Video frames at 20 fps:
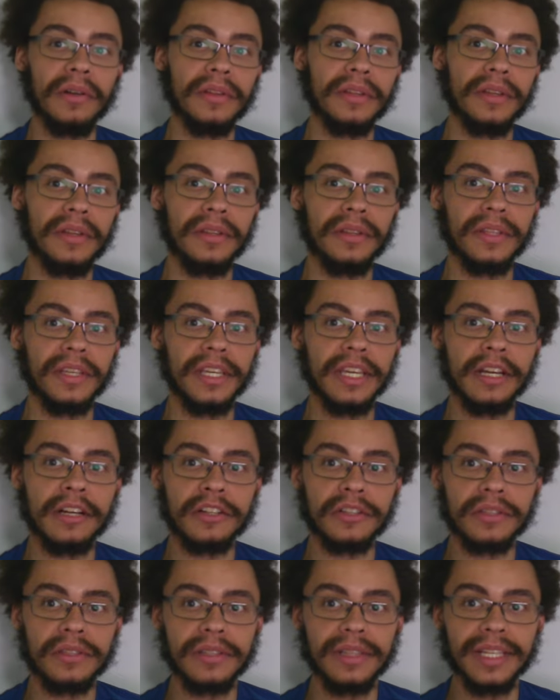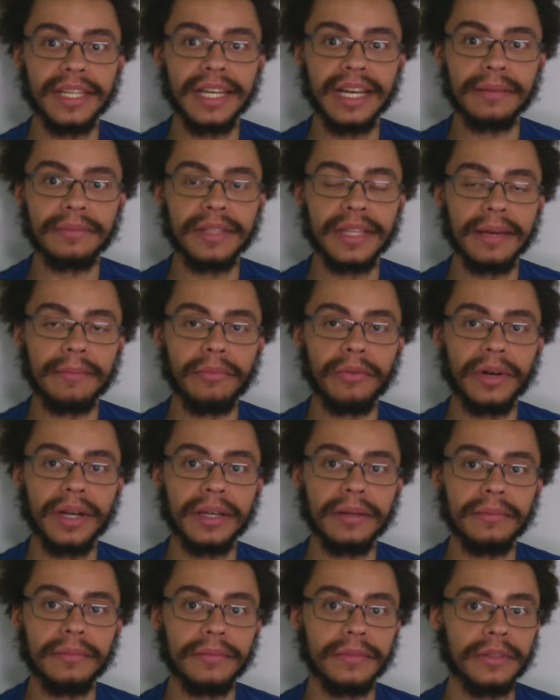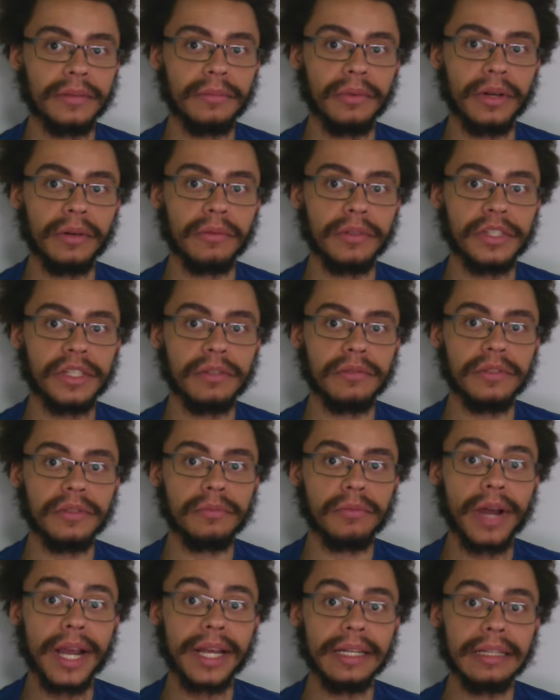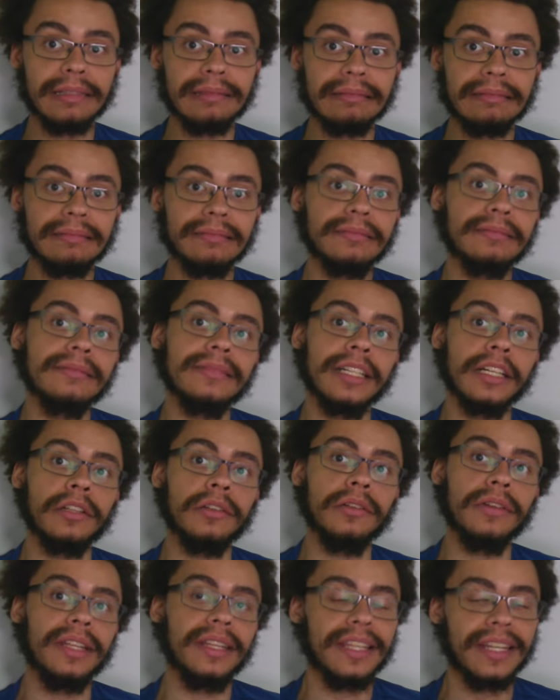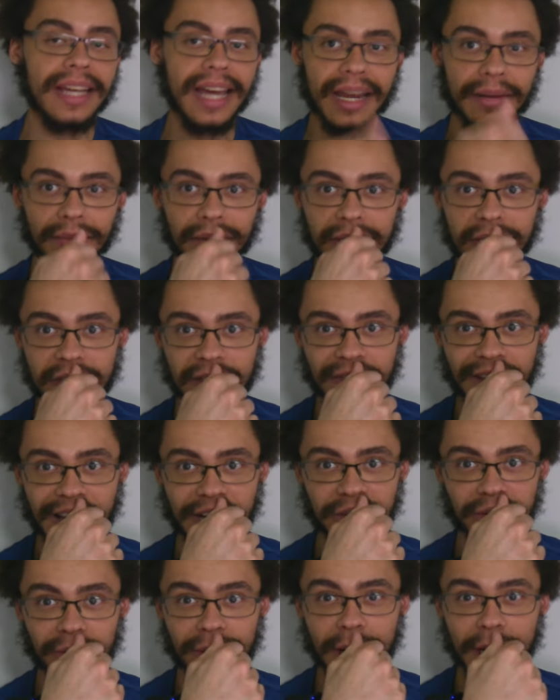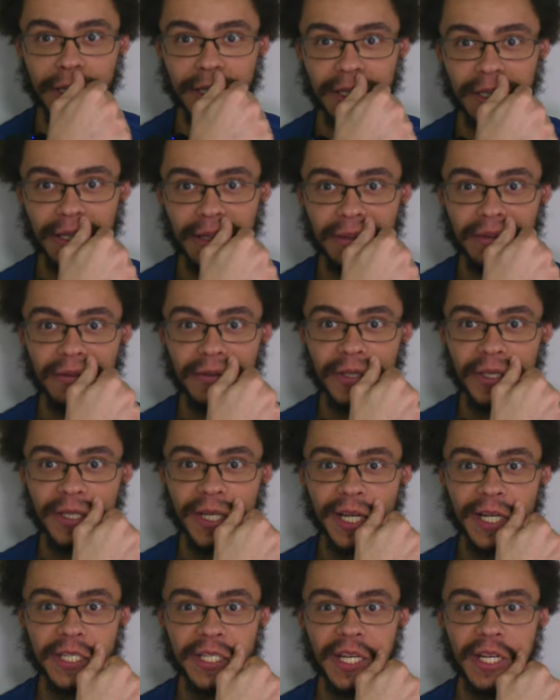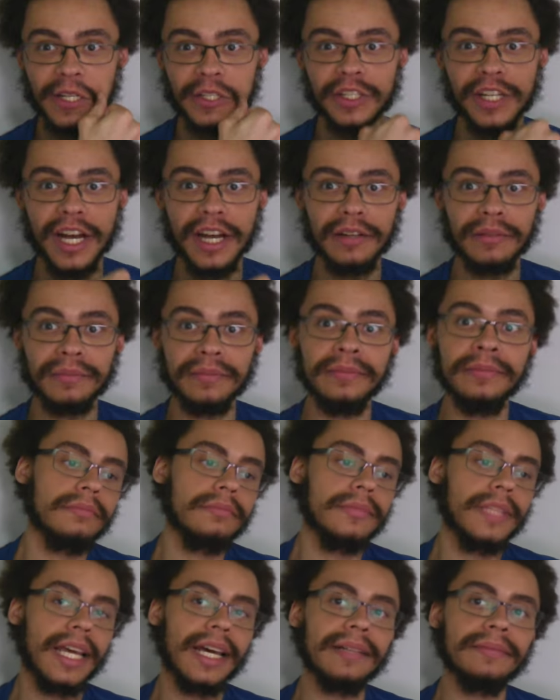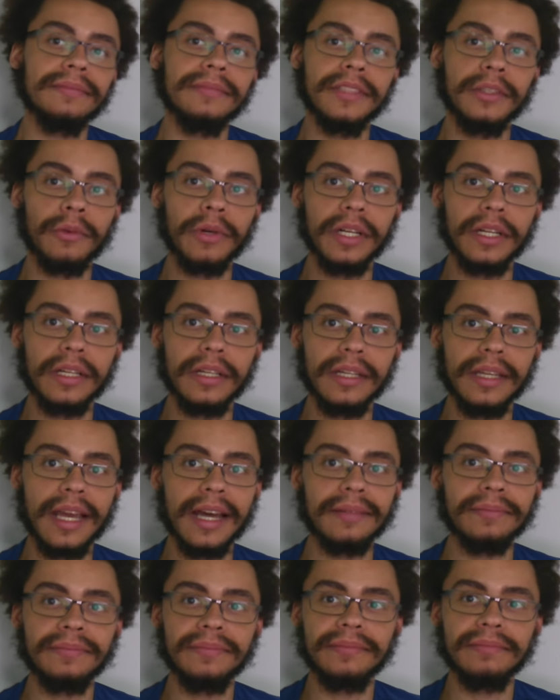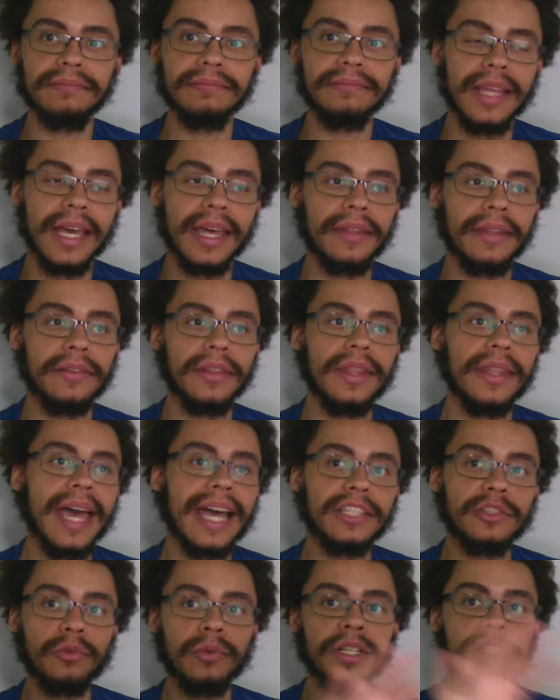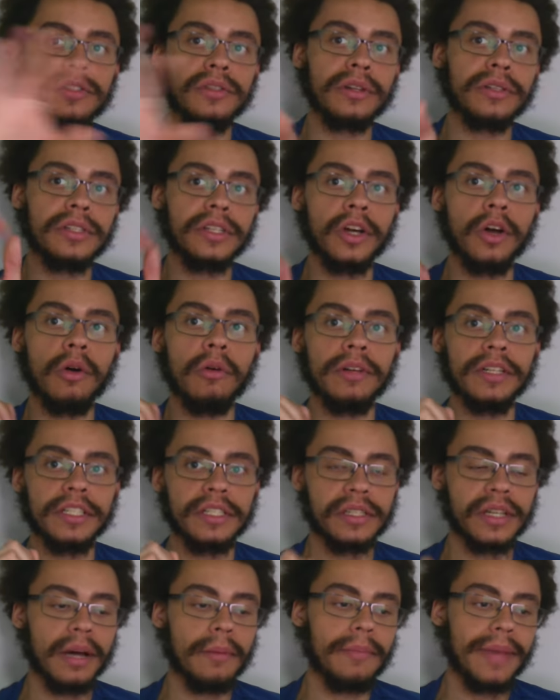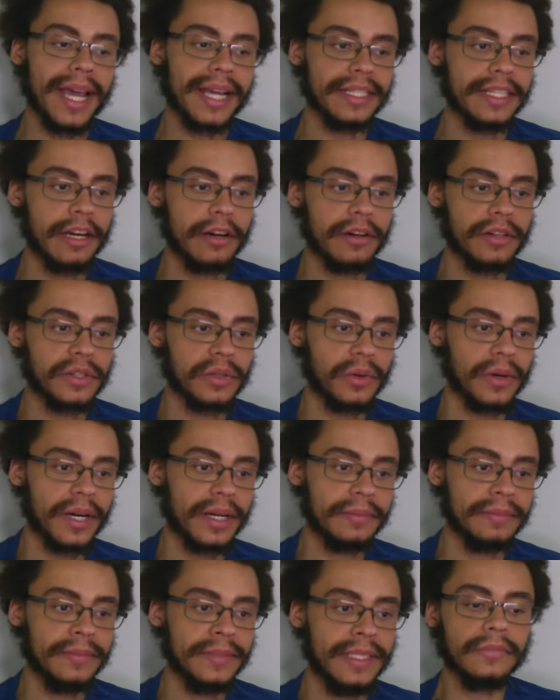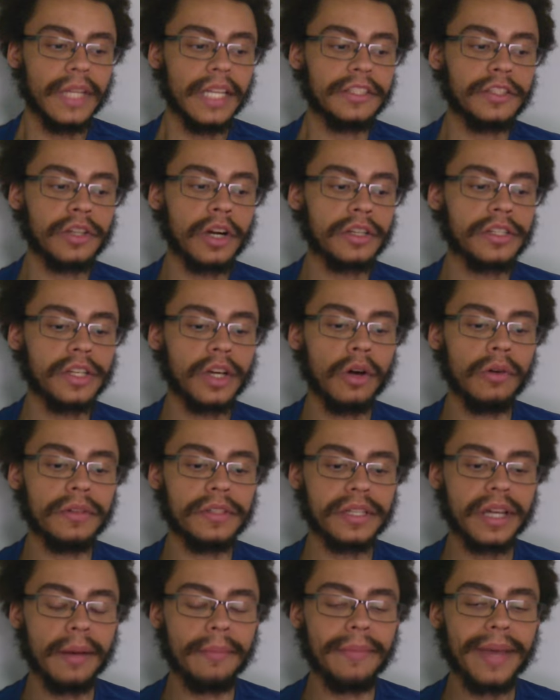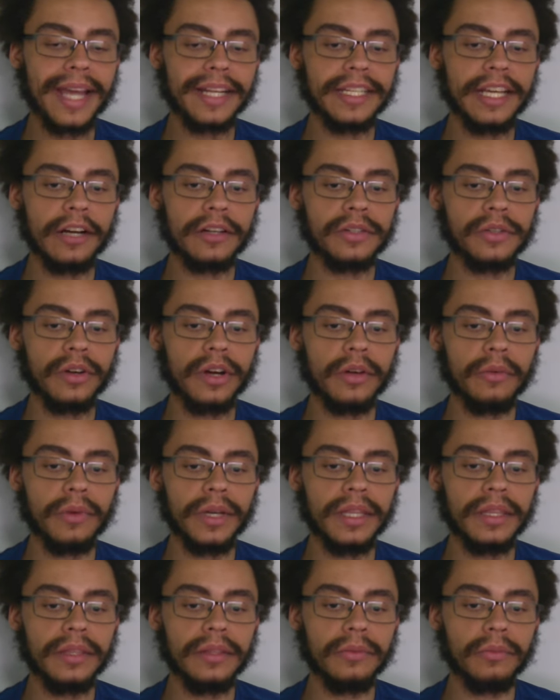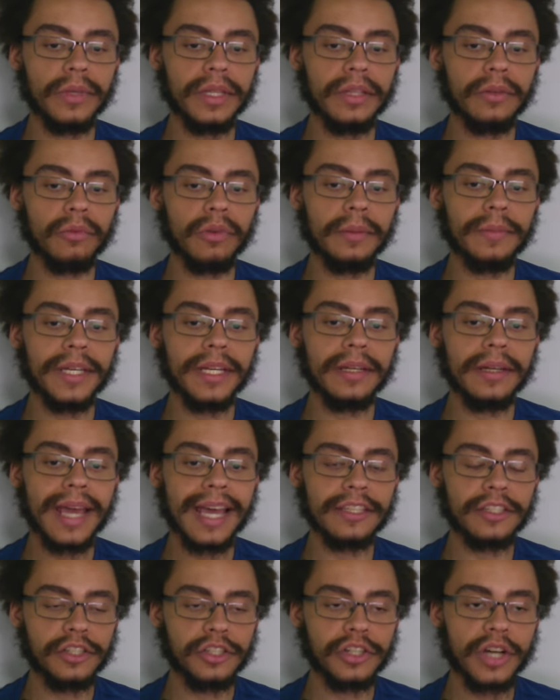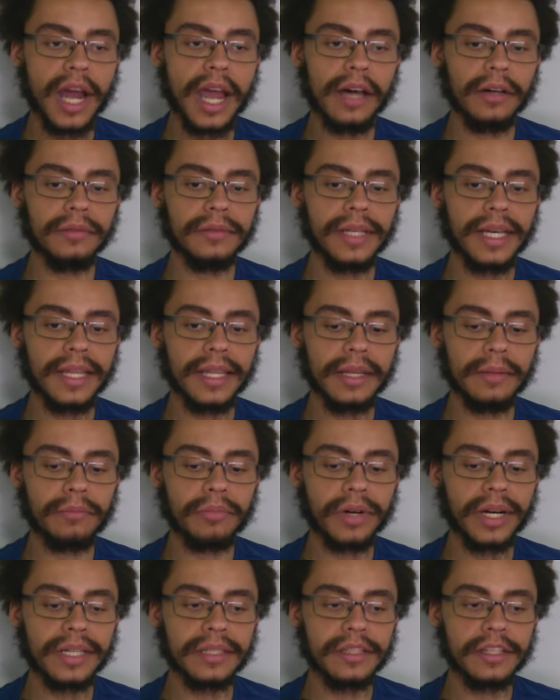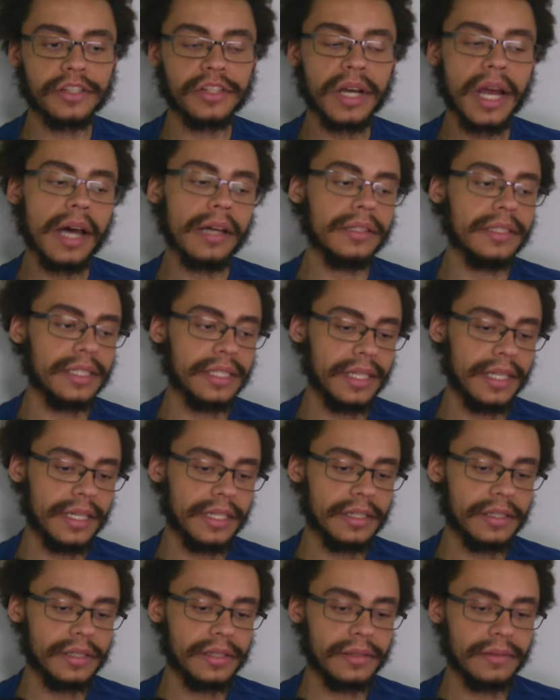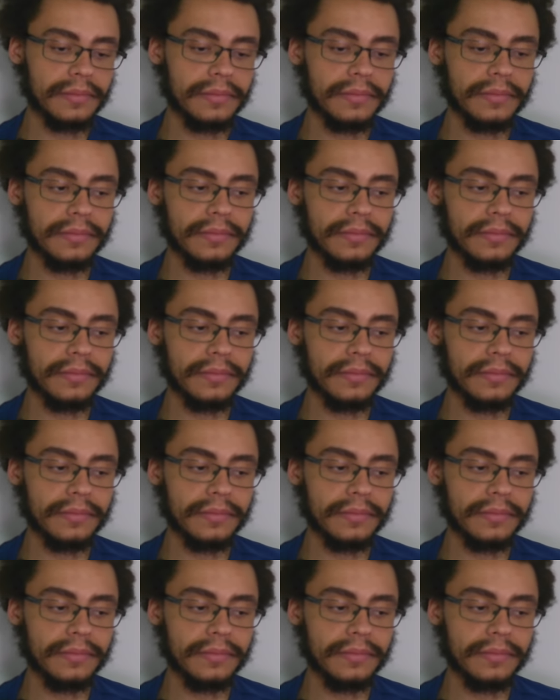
all the years leading up to that point, to the point when she was pregnant? Including the 9 months of actual pregnancy before she actually had her child. Yeah, you want to, yeah. And that's when it starts to go into scumbag territory. It starts to go in scumbag territory when the woman has a child and then brings the child into this.